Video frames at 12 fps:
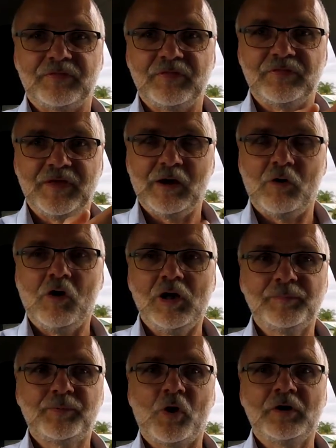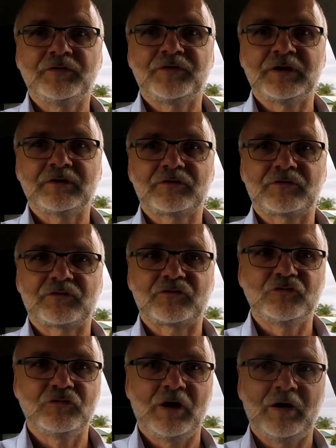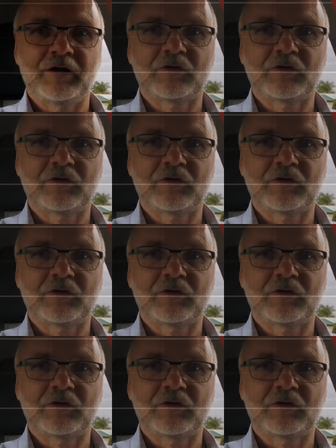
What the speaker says: they're all pointing to a